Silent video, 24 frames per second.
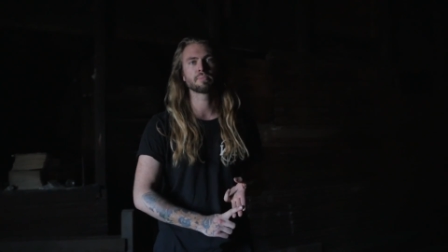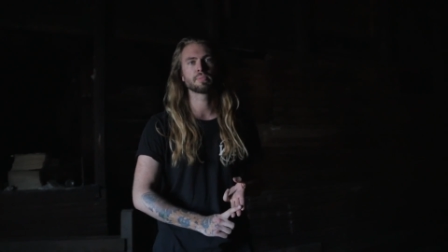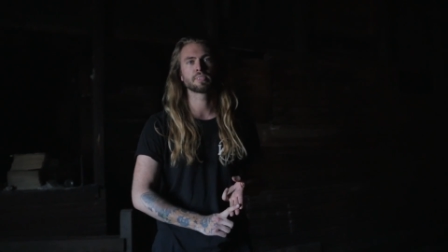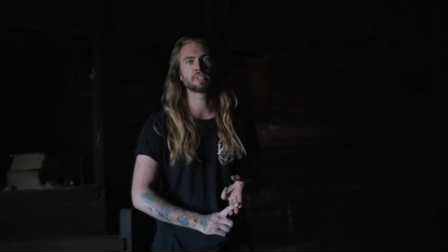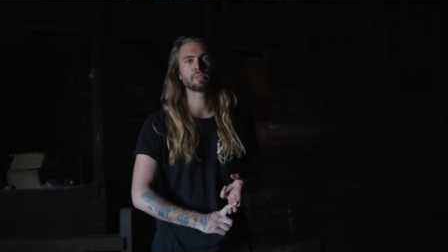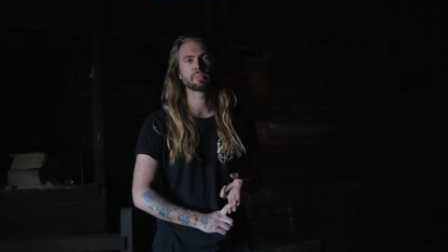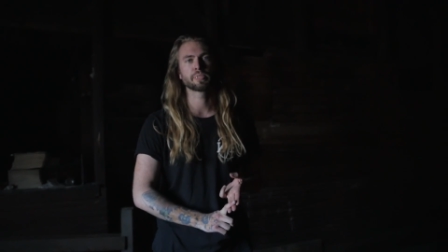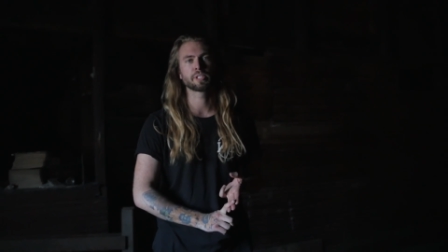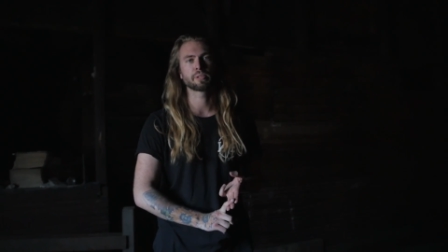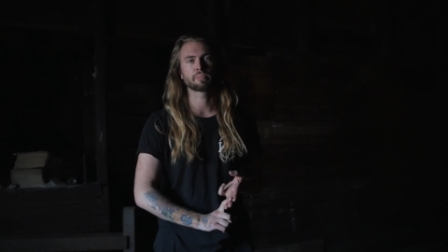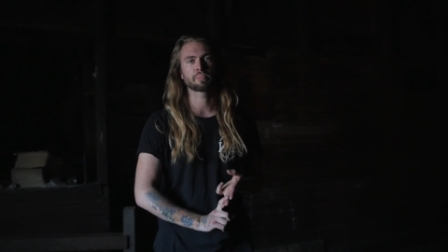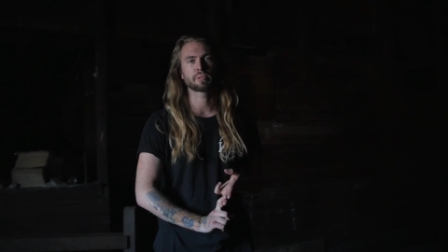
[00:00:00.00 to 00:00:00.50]

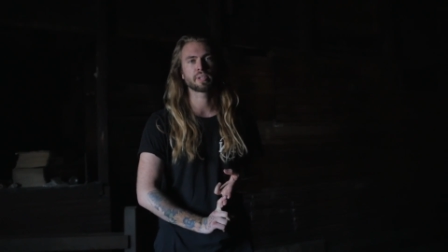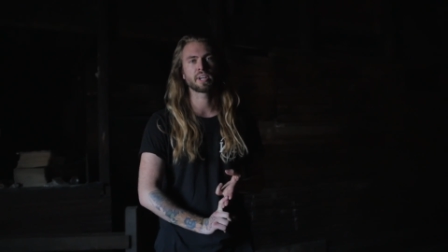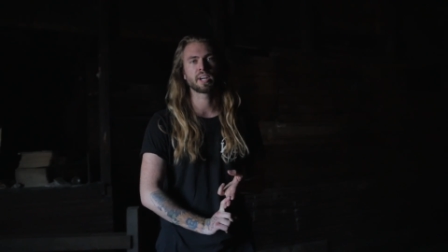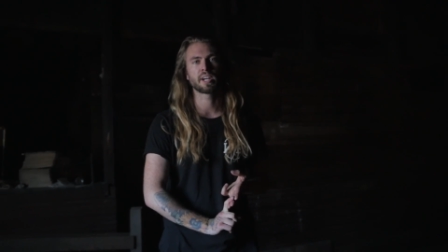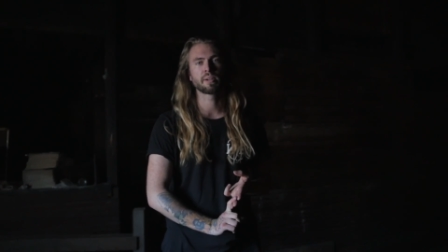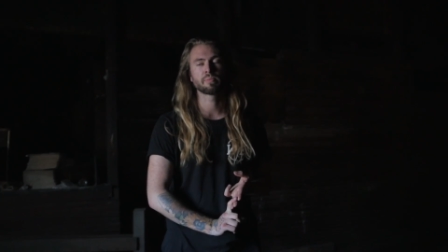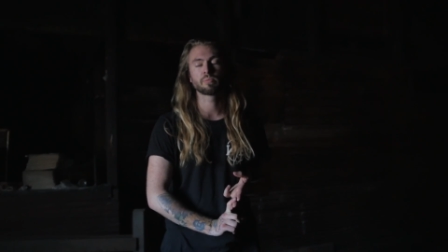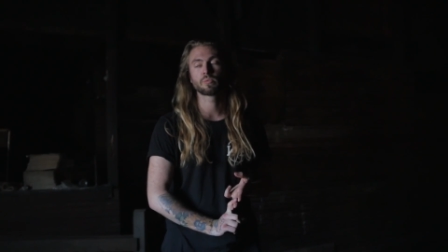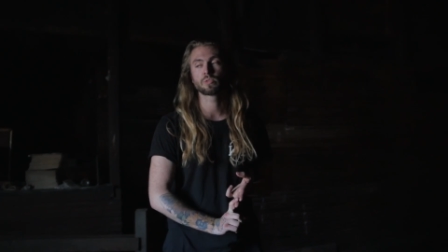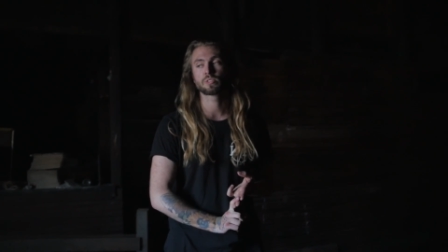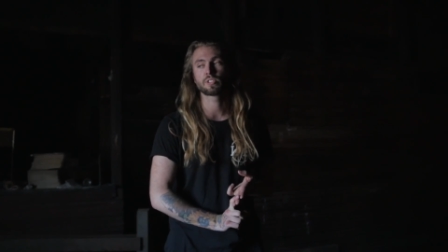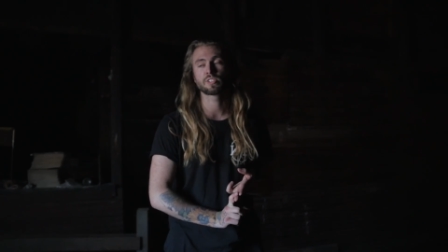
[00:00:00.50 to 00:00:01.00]
millimeter
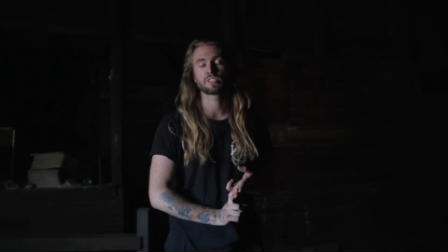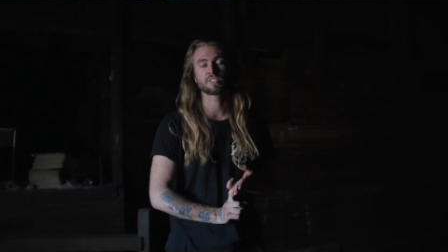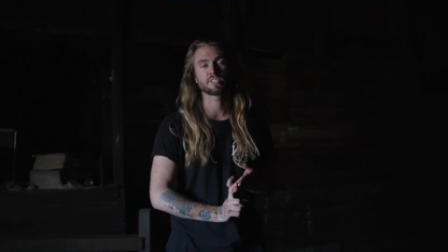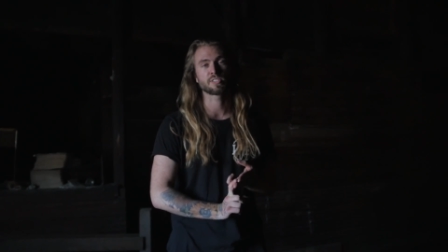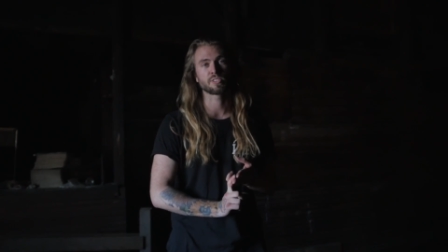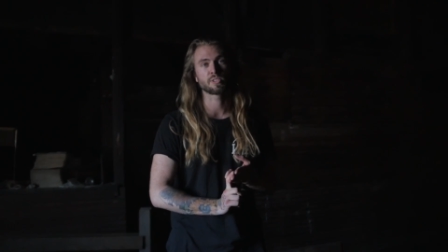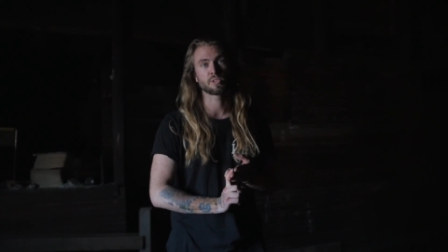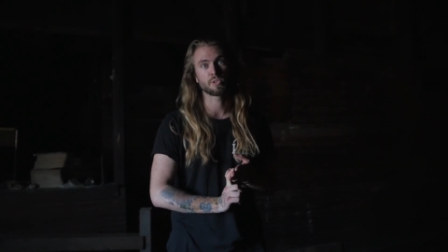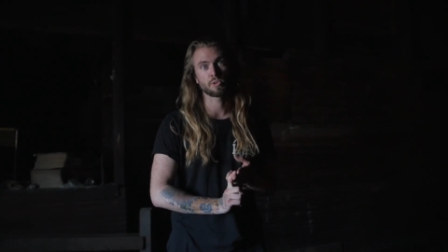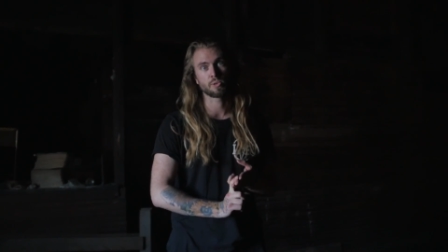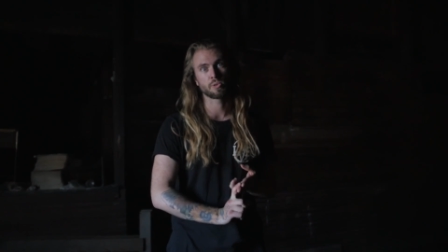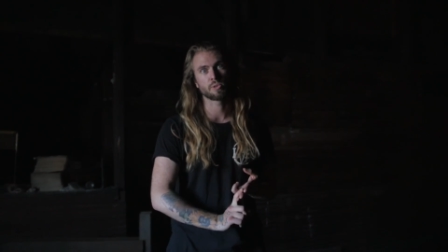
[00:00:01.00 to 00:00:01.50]
prime, which is
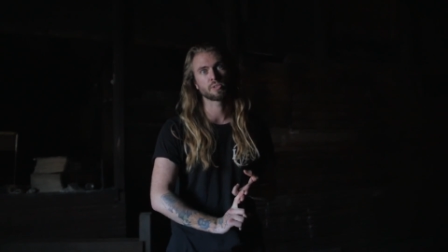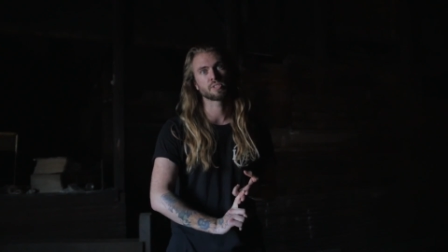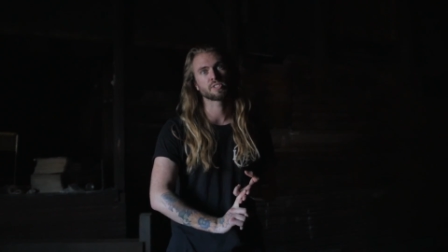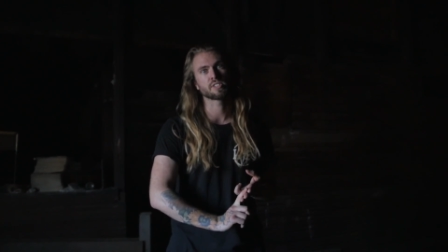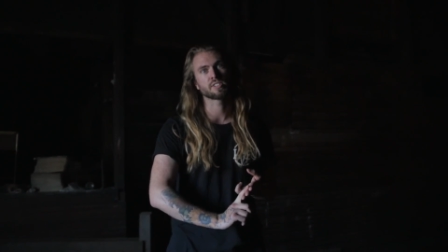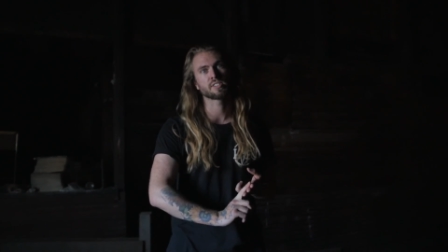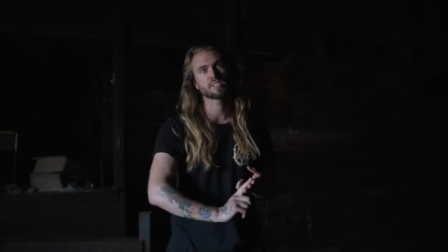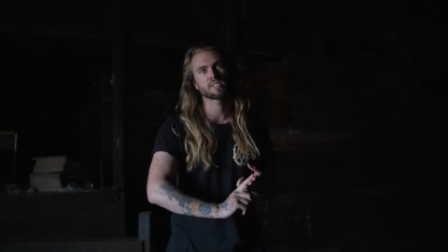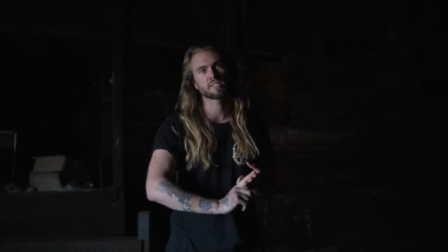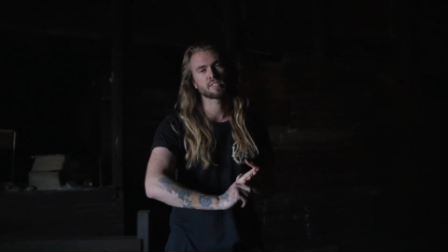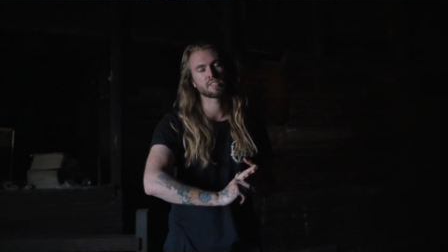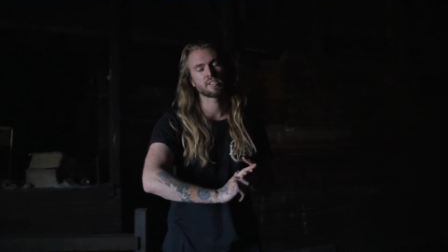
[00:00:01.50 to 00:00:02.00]

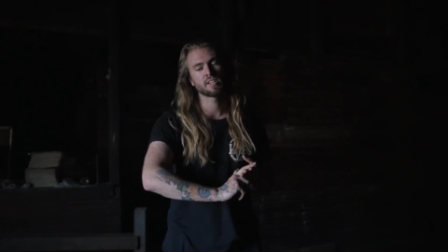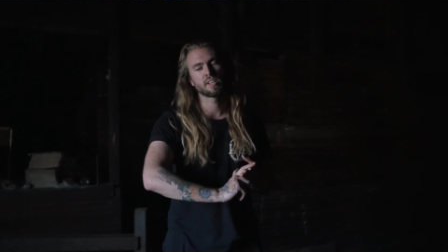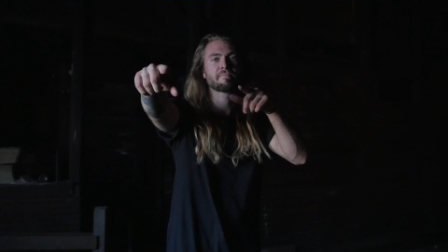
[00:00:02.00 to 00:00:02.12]
gorgeous.